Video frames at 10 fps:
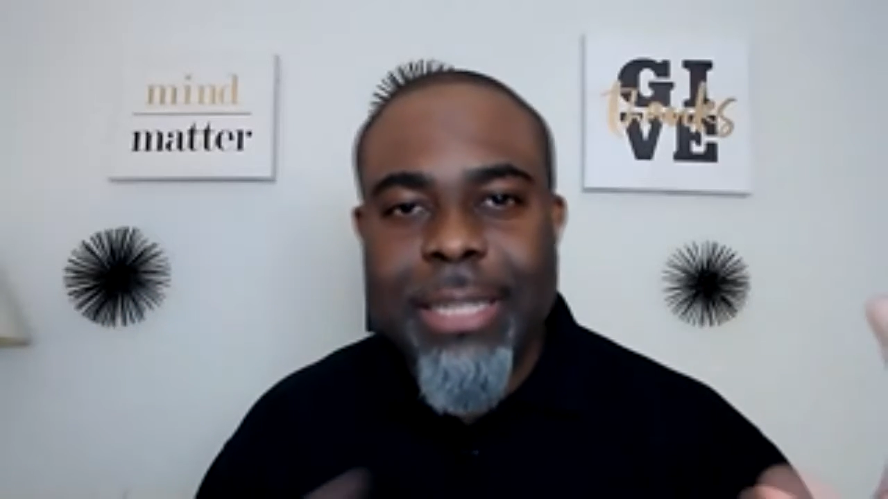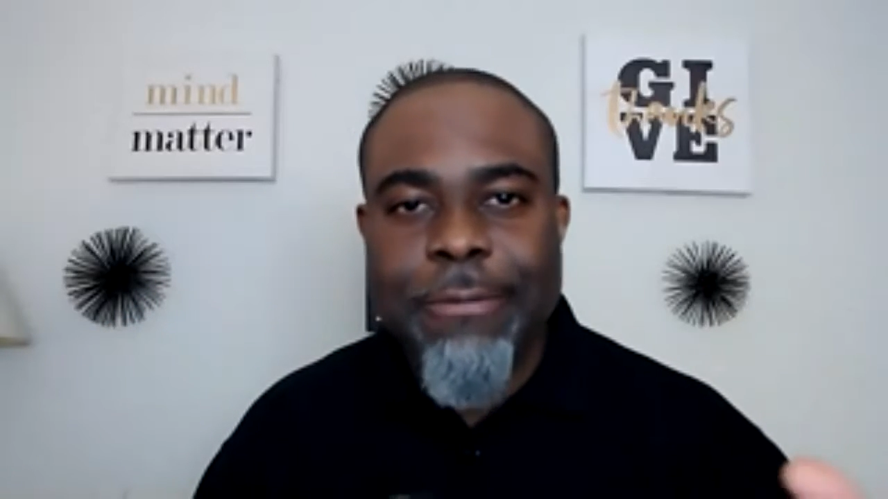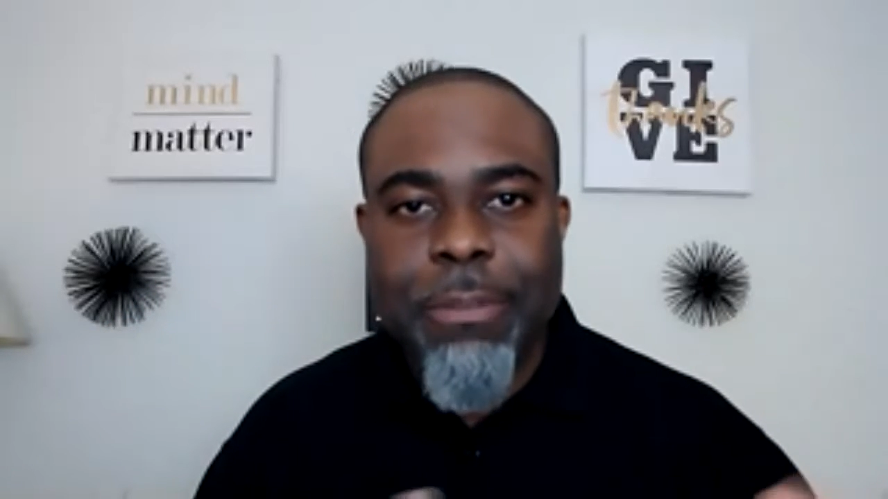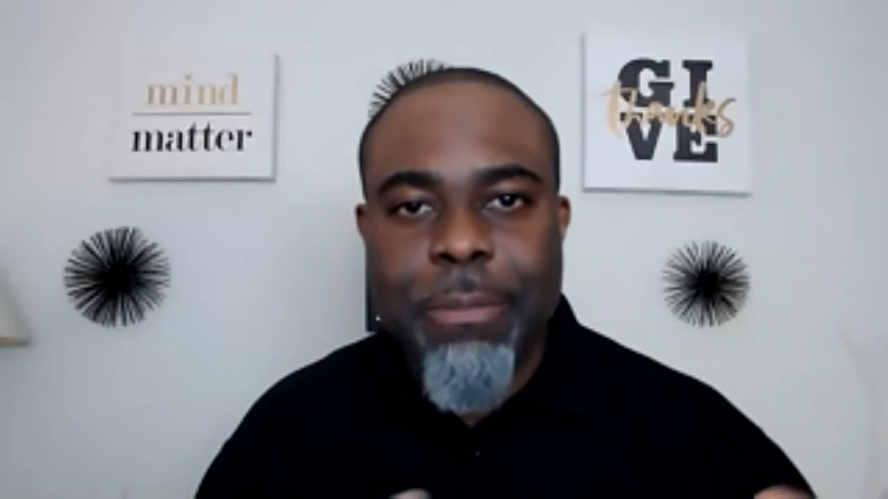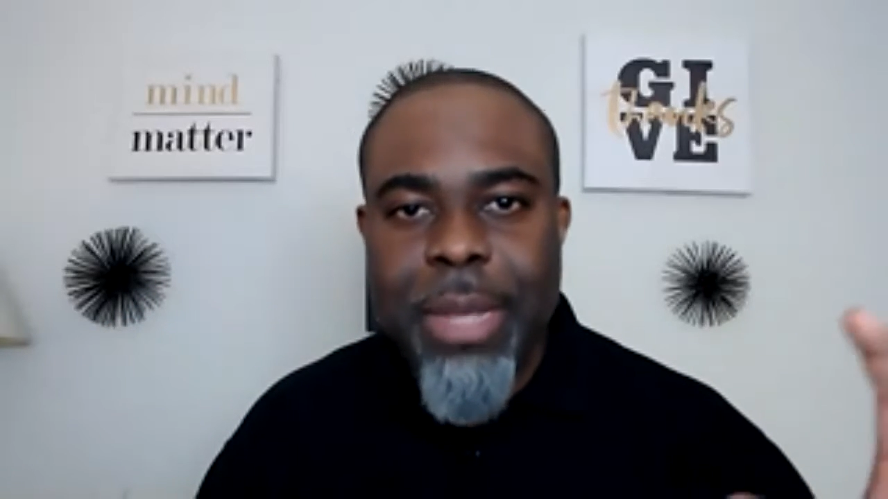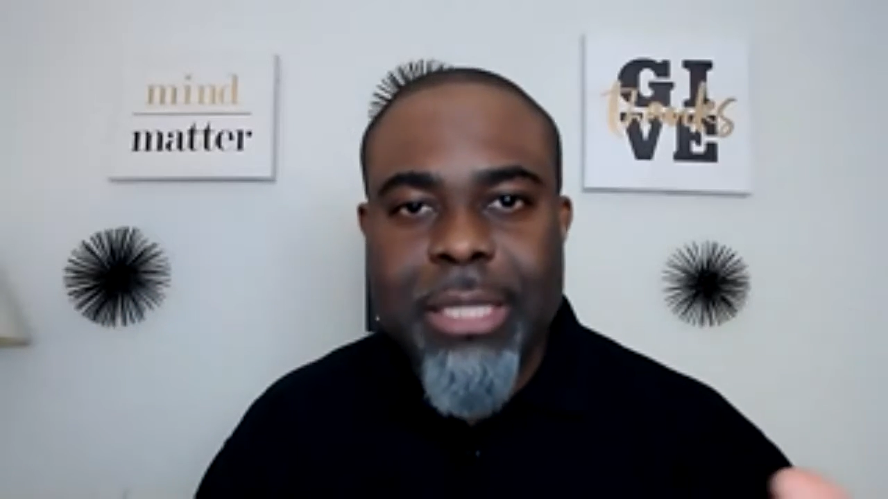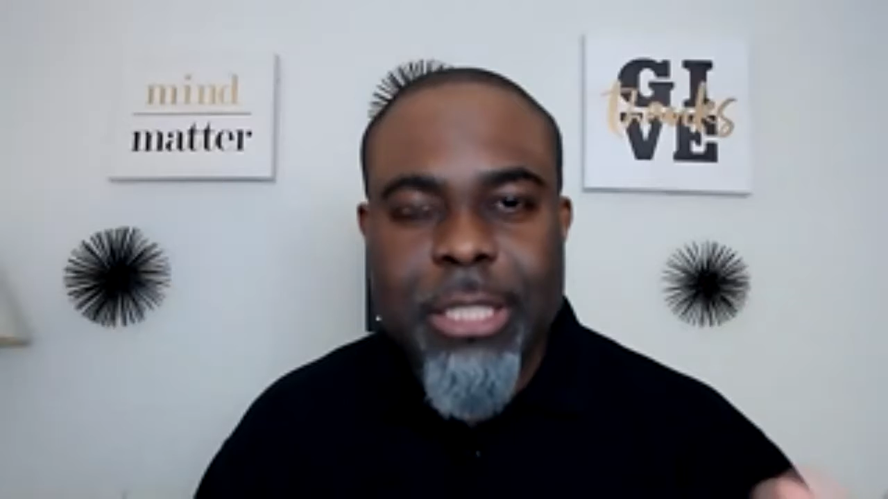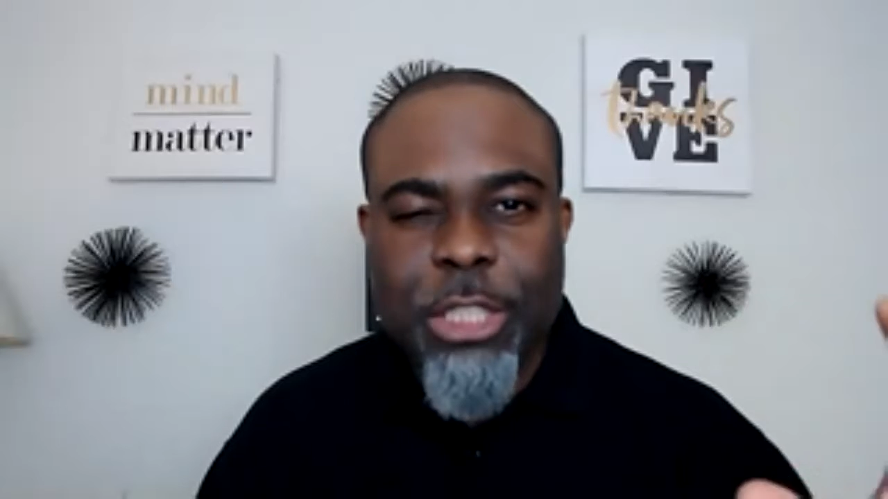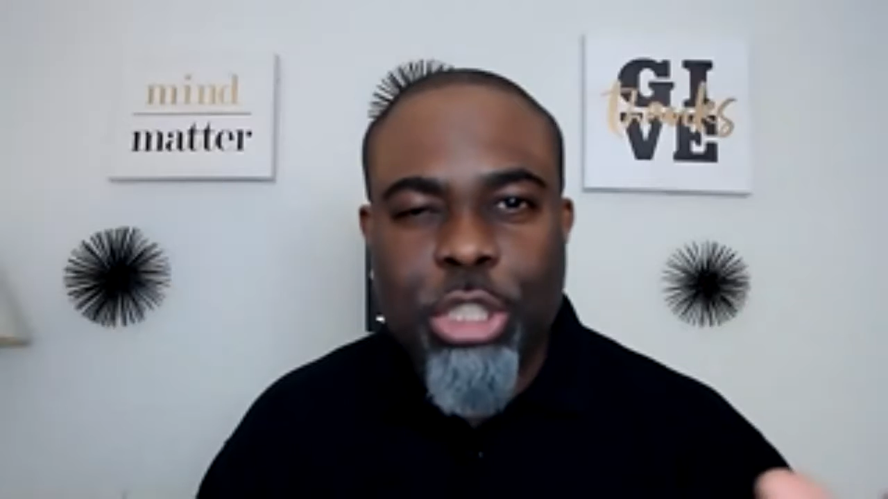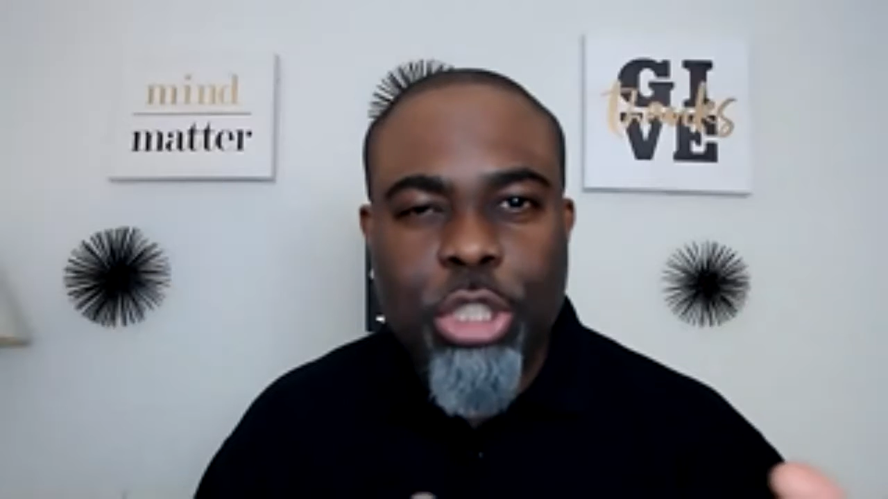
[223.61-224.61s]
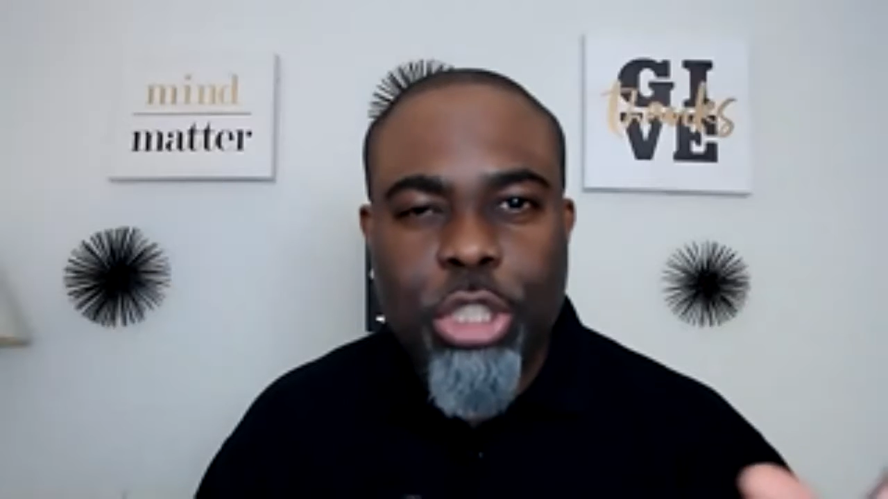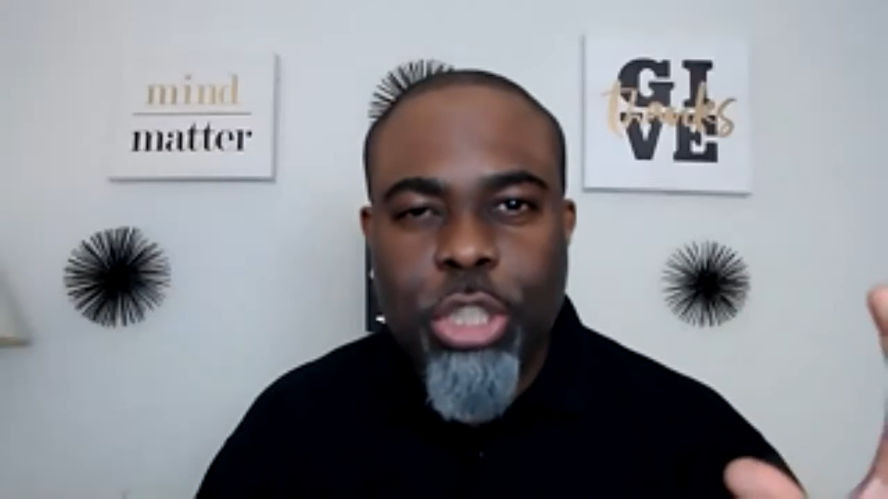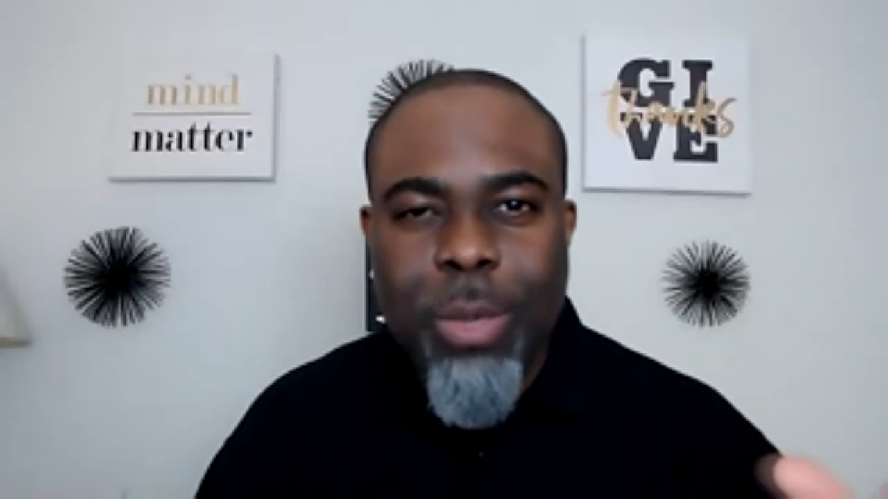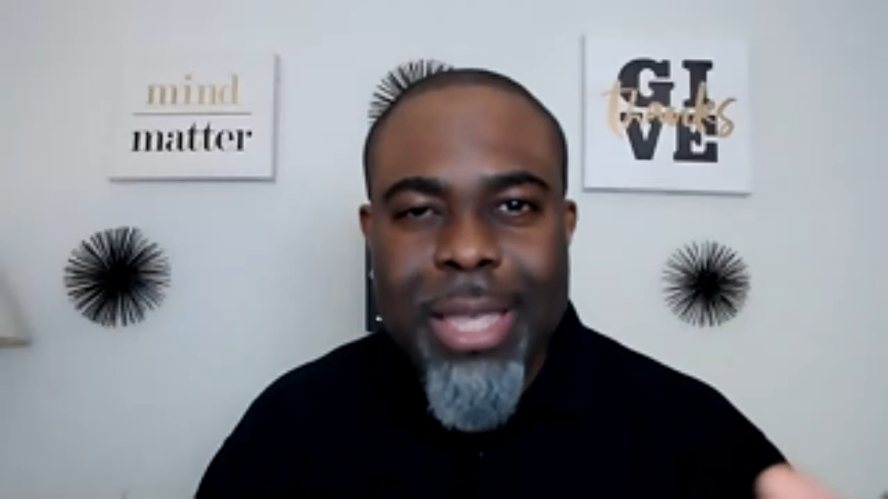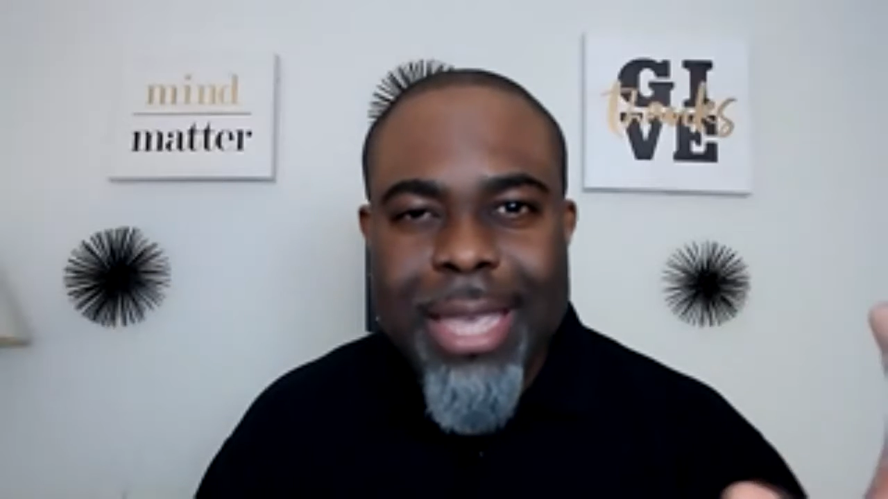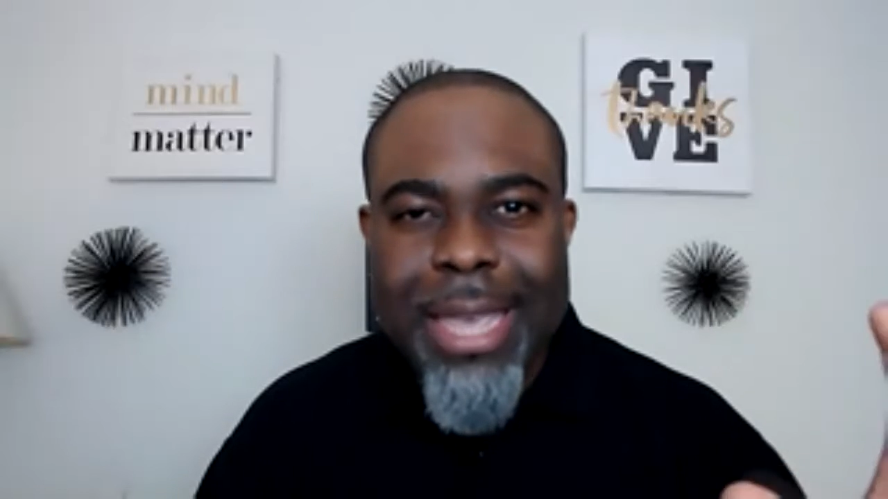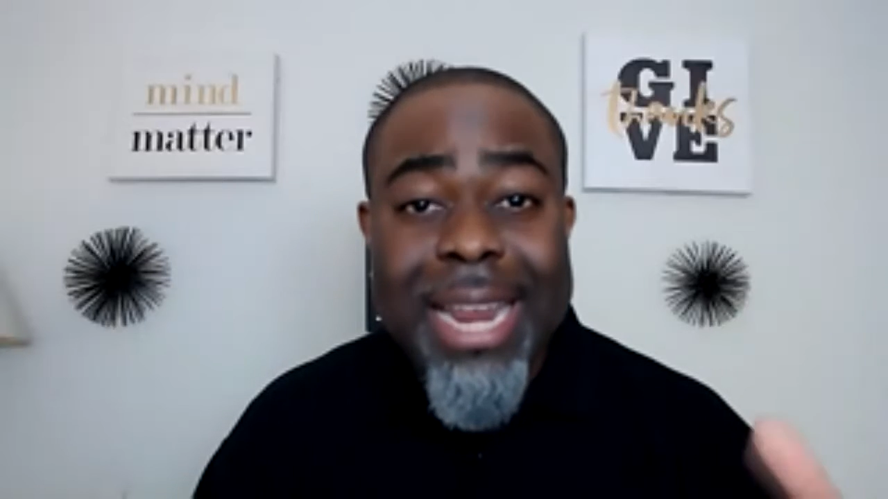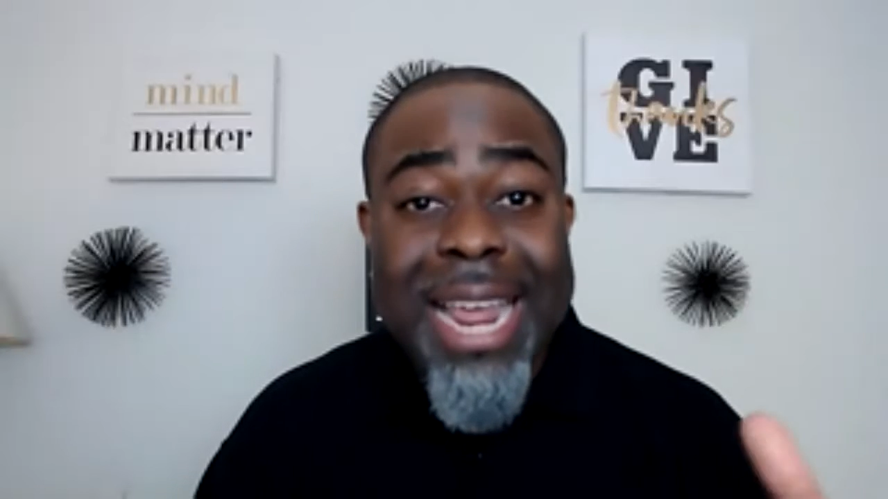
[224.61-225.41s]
information, you don't get it.